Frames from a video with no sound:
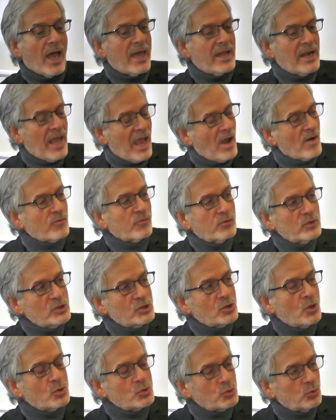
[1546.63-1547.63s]
And
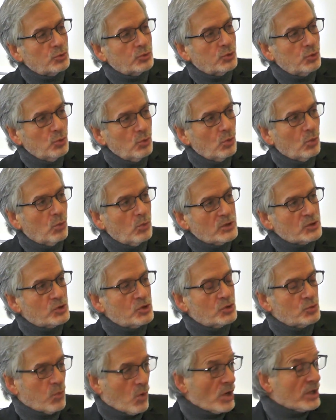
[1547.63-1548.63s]
every social tool
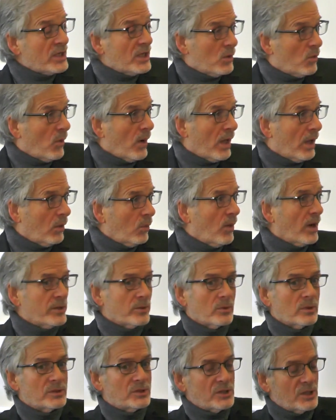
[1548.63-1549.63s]
which is working well,
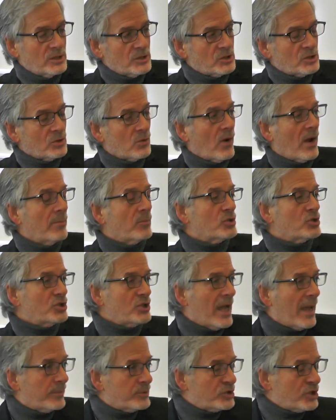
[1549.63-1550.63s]
whether it's Instagram or
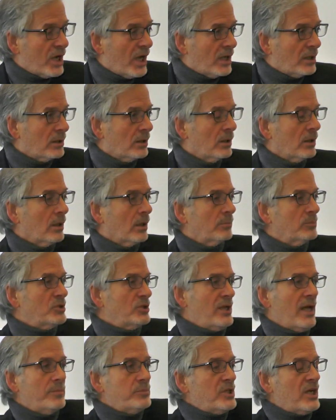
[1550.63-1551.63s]
Snapchat. I
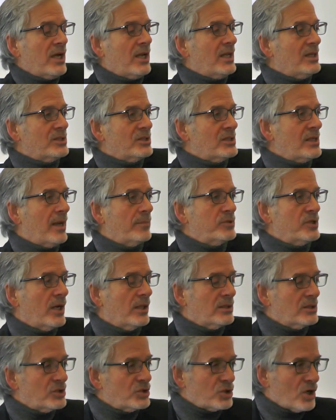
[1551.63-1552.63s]
mean, Snapchat has
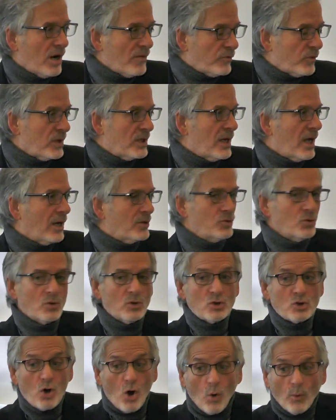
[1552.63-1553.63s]
Snapchat Discovery now. You
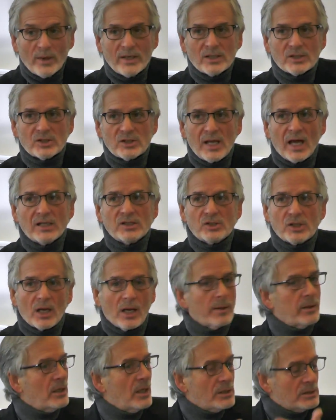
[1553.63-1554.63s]
can go into
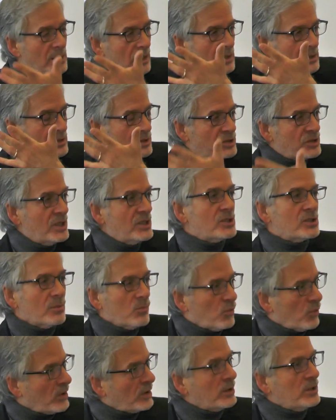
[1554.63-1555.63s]
Snapchat and see
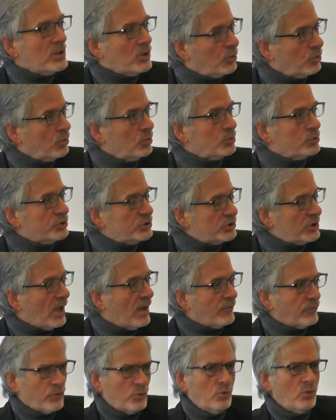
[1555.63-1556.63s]
some really cool
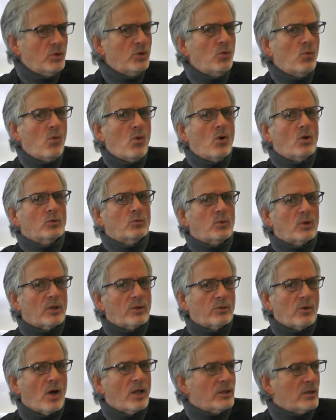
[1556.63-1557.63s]
stuff. Who in the world would
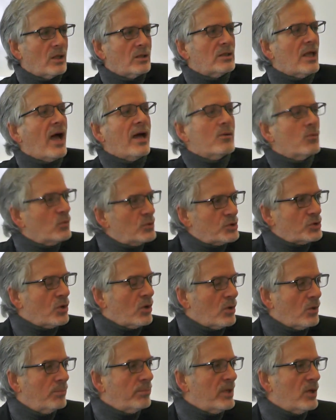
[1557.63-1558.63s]
have thought that that was
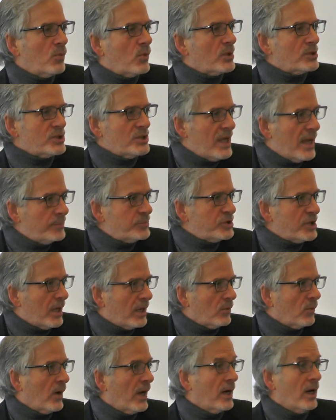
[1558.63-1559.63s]
going to be where
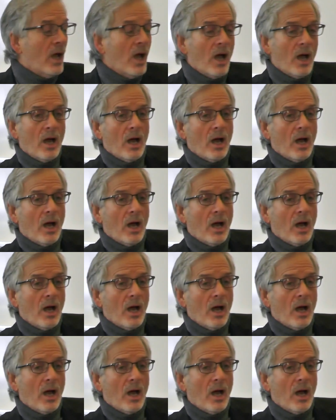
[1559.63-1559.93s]
Snapchat went?